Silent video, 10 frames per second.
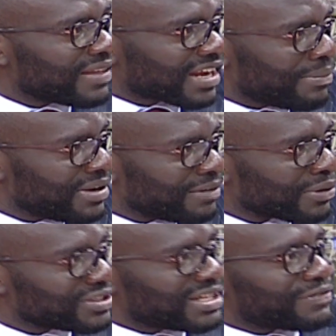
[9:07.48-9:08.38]
the cabinet
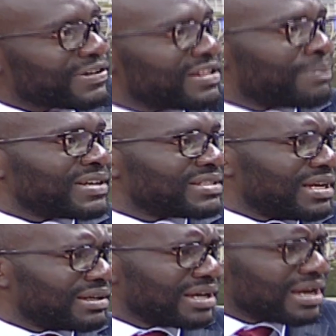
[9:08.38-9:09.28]
because it has failed the
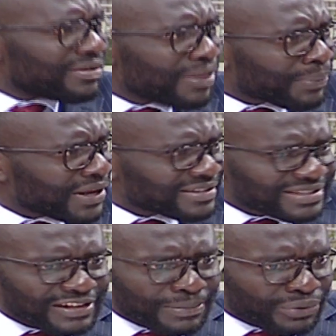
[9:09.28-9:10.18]
president. The, it is
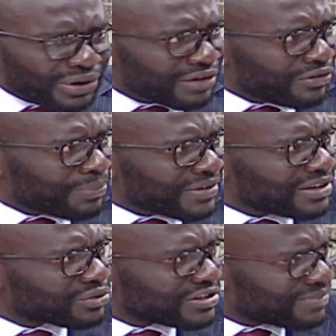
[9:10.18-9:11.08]
at the prerogative of the
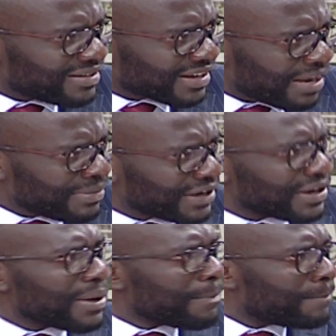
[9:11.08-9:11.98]
president to disband the cabinet.
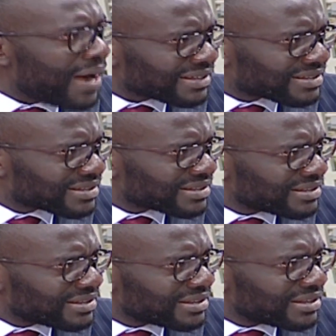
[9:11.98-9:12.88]
But
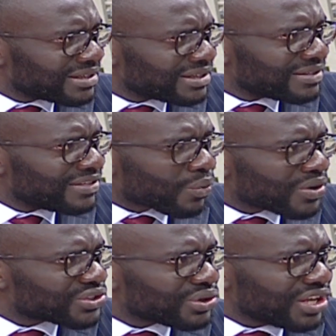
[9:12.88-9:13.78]
the
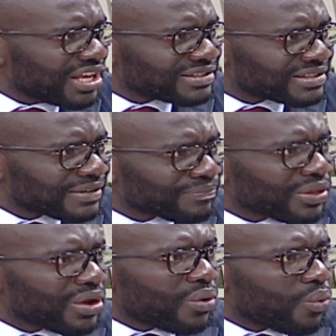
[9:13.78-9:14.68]
question is, okay.
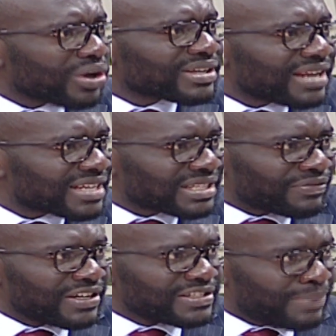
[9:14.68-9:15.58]
what next
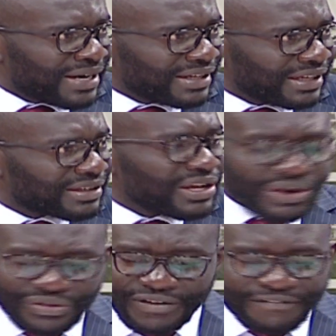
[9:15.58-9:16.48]
after disbanding it?
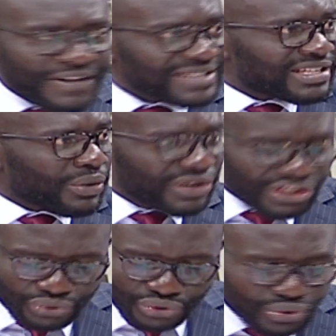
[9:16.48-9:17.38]
The first thing we
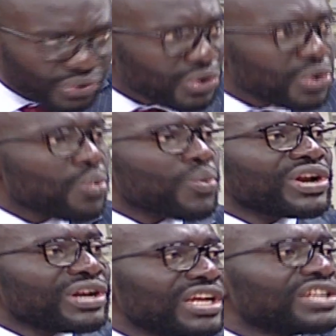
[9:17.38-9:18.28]
need to do, we
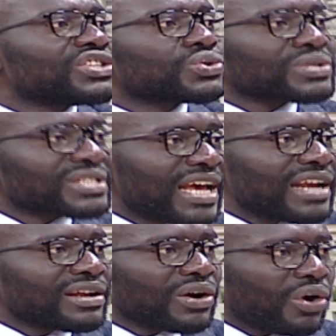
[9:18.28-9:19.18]
need to
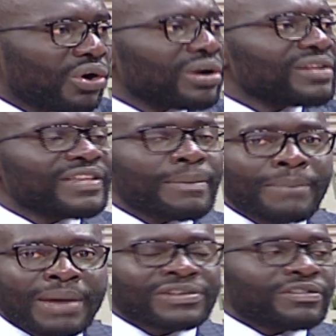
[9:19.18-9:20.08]
send all the
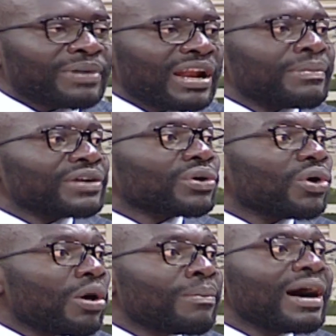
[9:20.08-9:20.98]
members of parliament
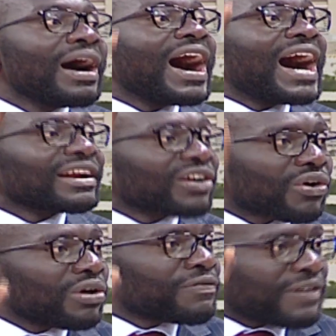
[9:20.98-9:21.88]
home and
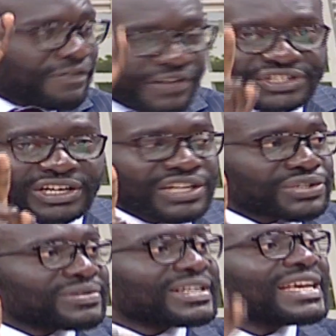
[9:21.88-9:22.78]
call for fresh elections